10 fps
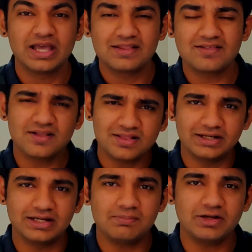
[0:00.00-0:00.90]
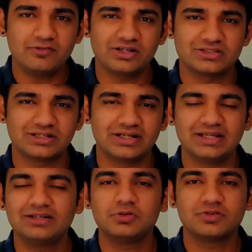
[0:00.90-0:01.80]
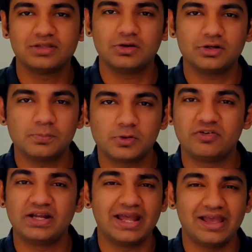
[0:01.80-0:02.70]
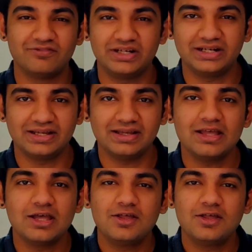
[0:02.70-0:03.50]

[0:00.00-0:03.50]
This is a little bit frustrating to see on your profile every day.